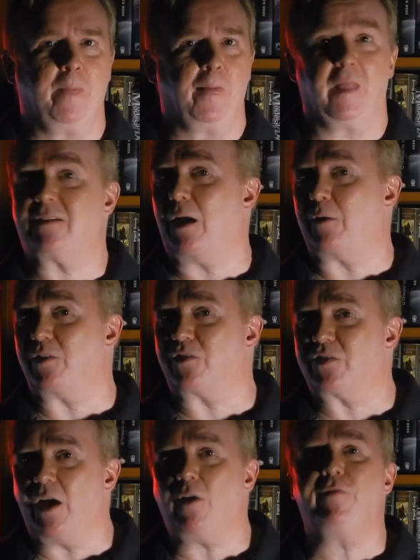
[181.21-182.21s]
The town
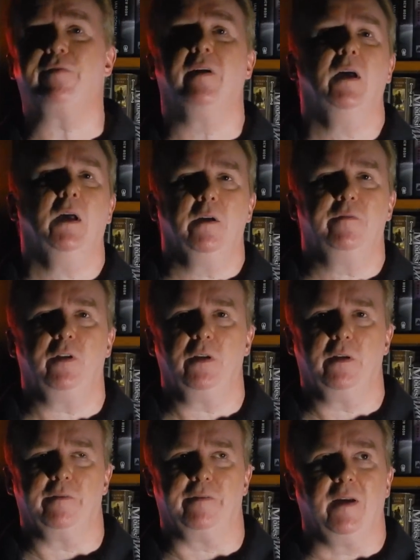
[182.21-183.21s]
itself, full
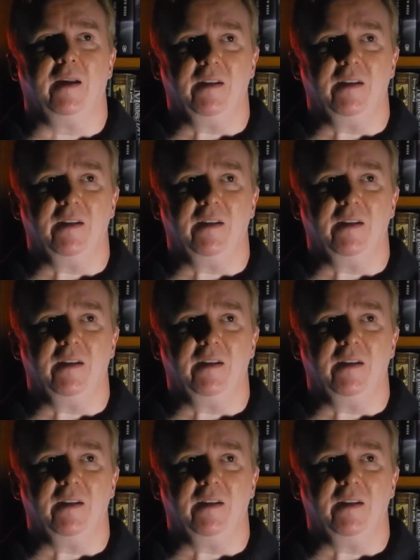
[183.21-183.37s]
of